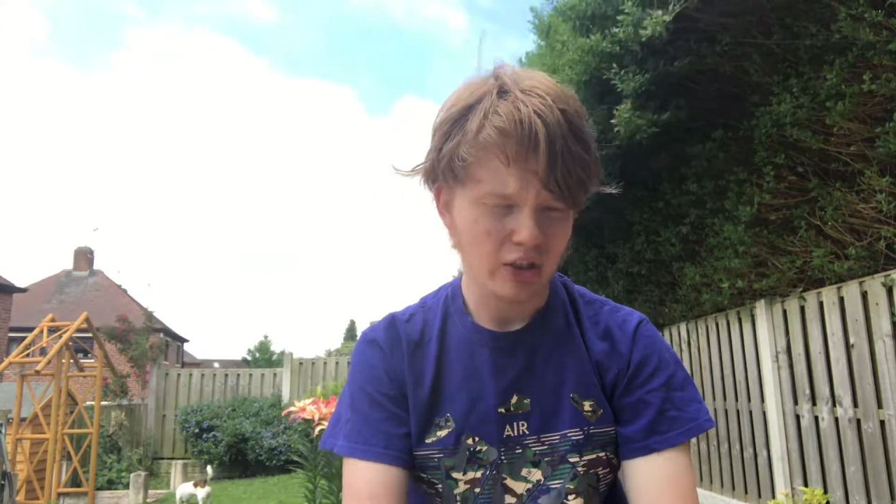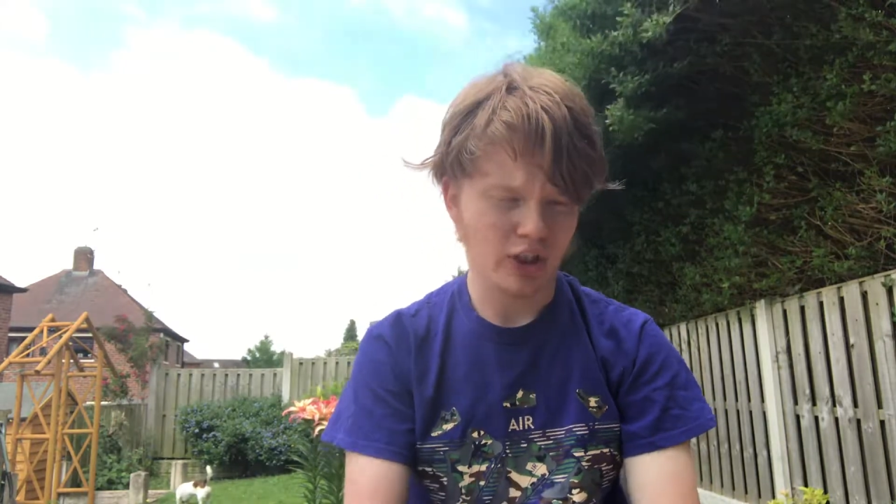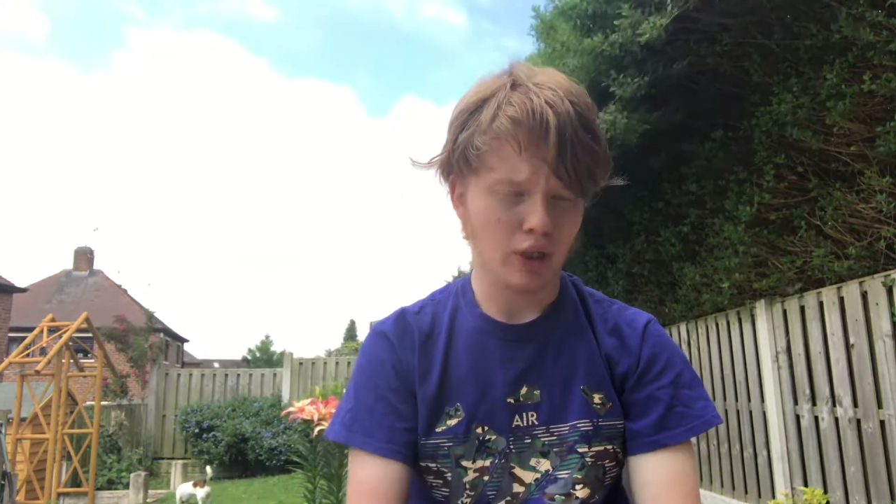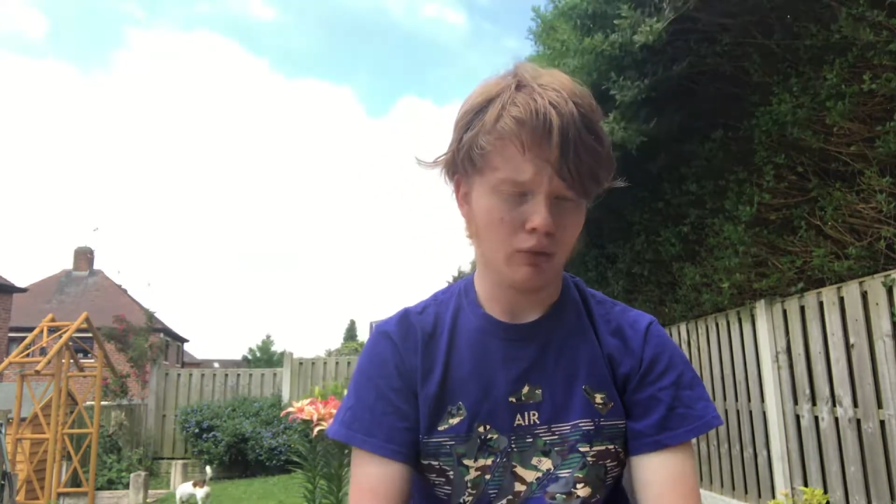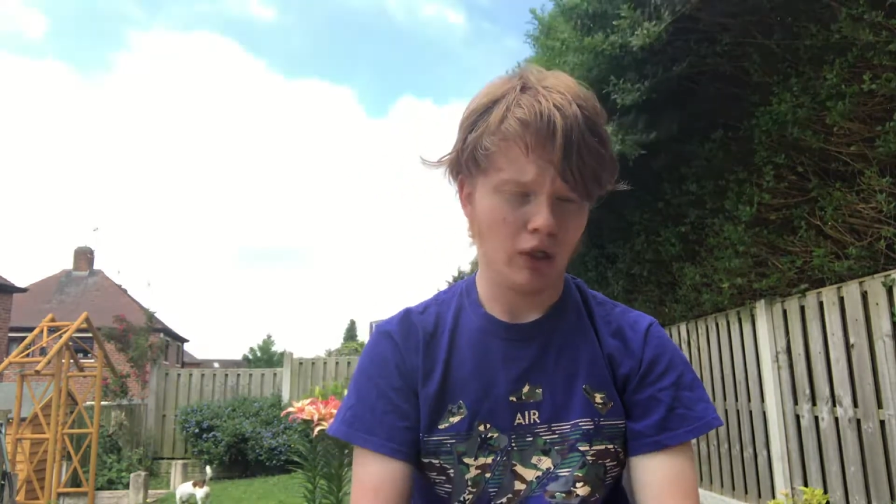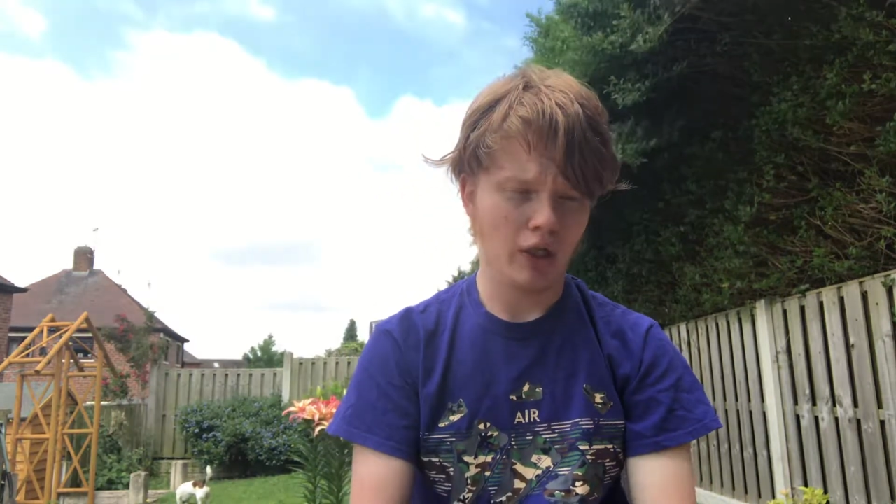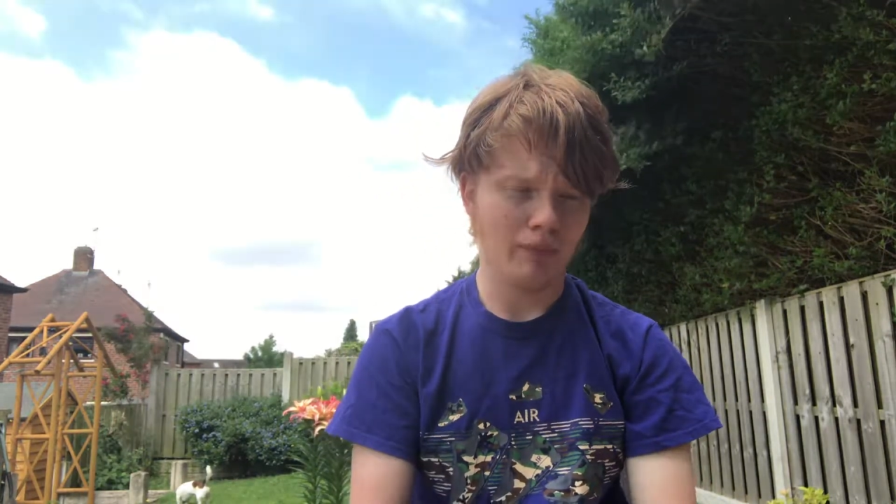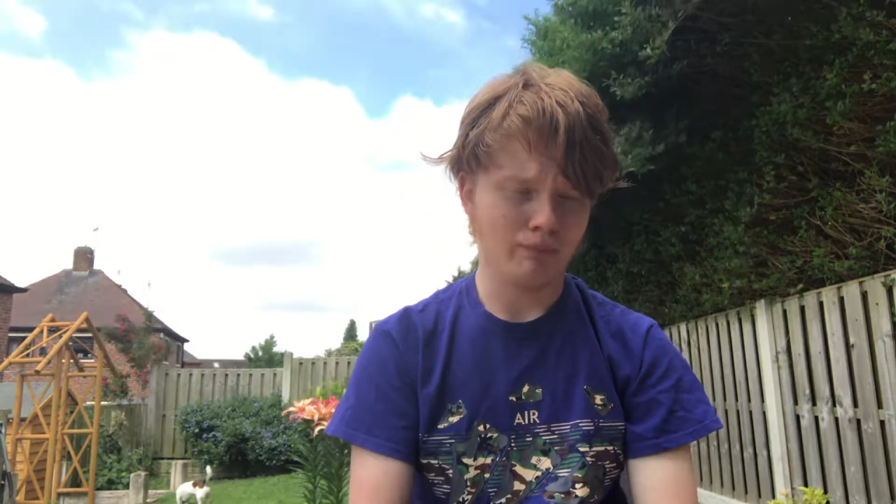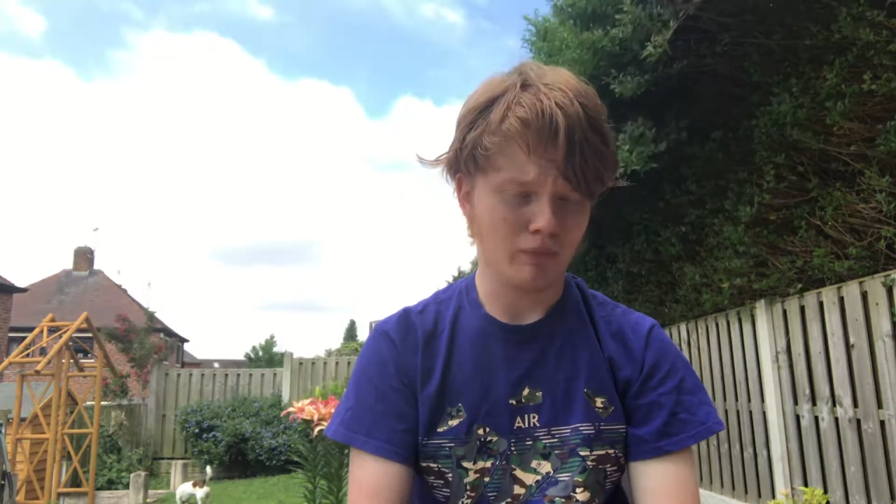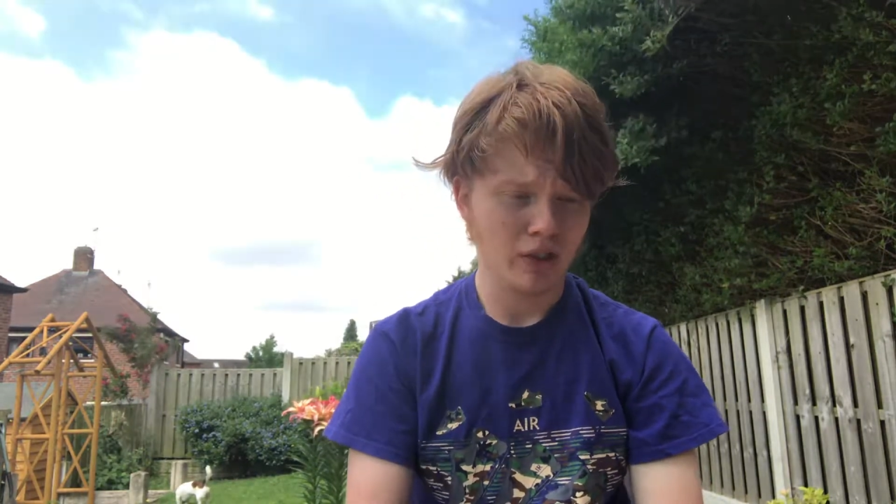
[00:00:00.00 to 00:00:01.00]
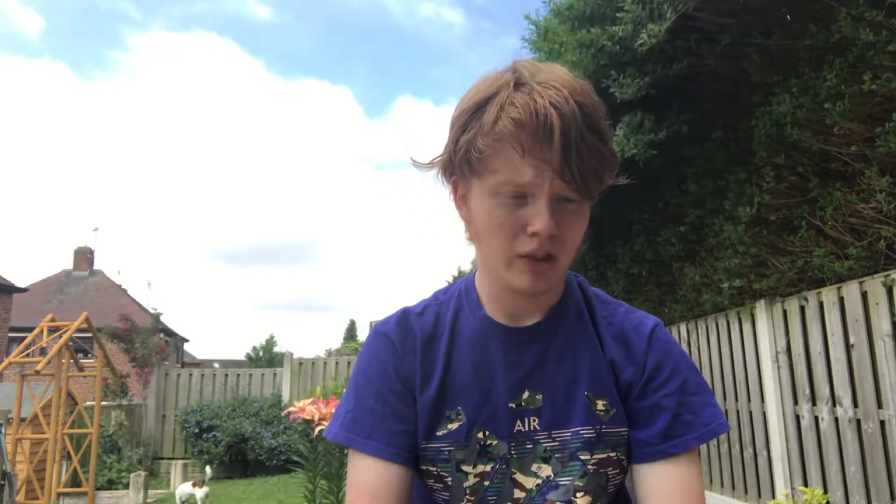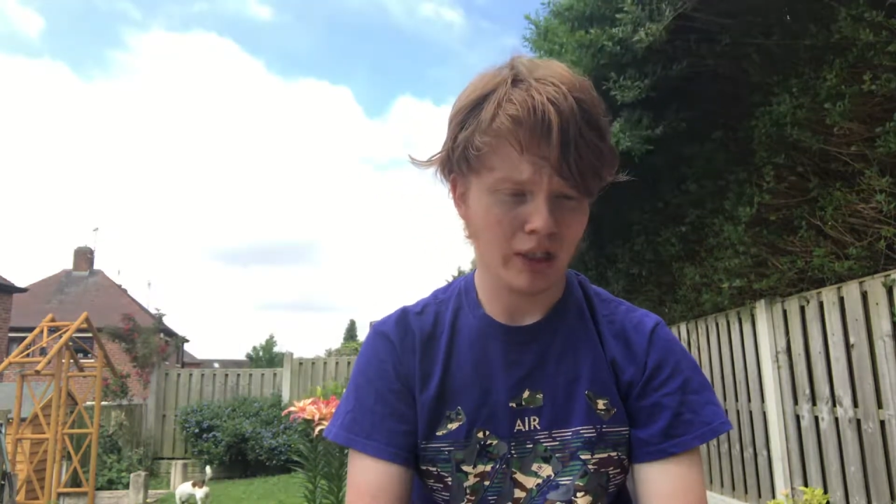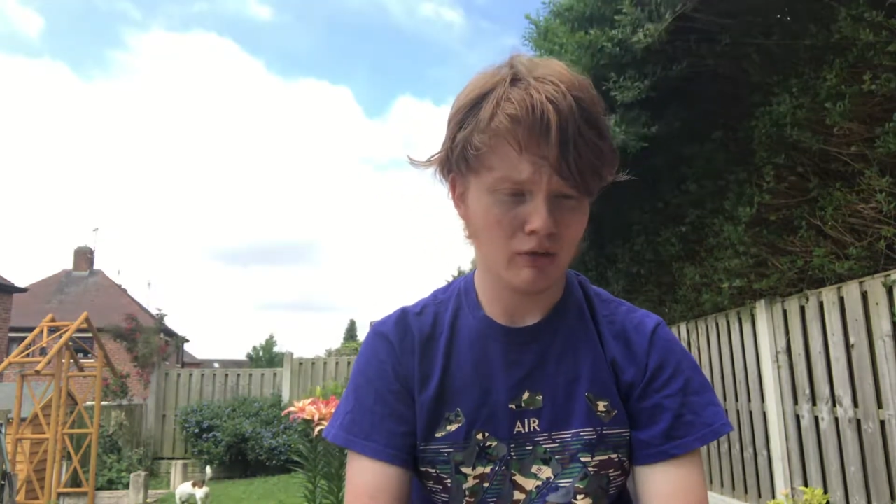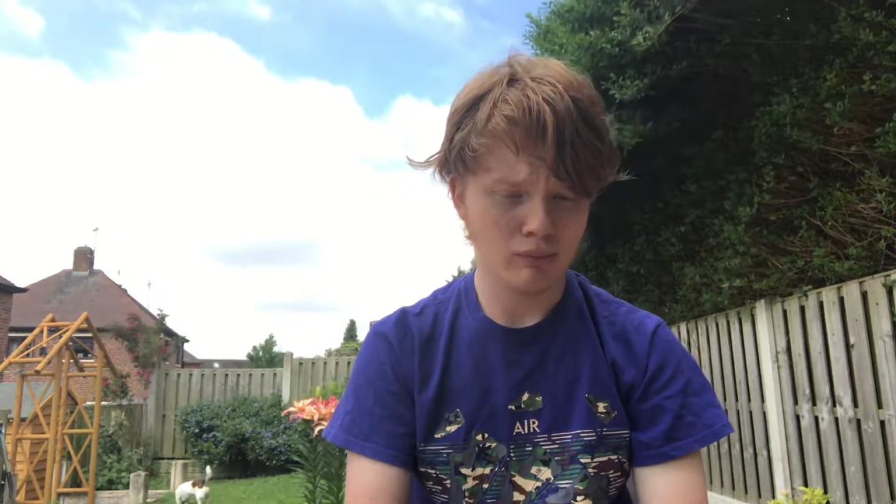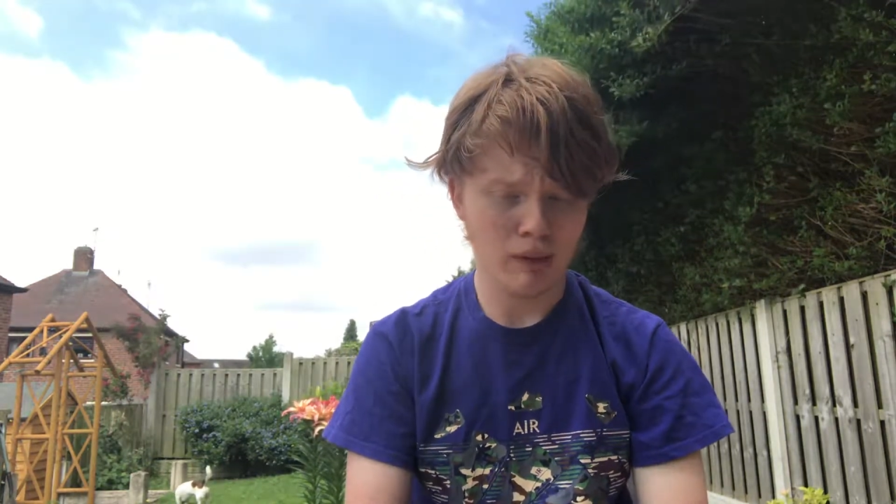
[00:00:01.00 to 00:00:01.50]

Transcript: So, can you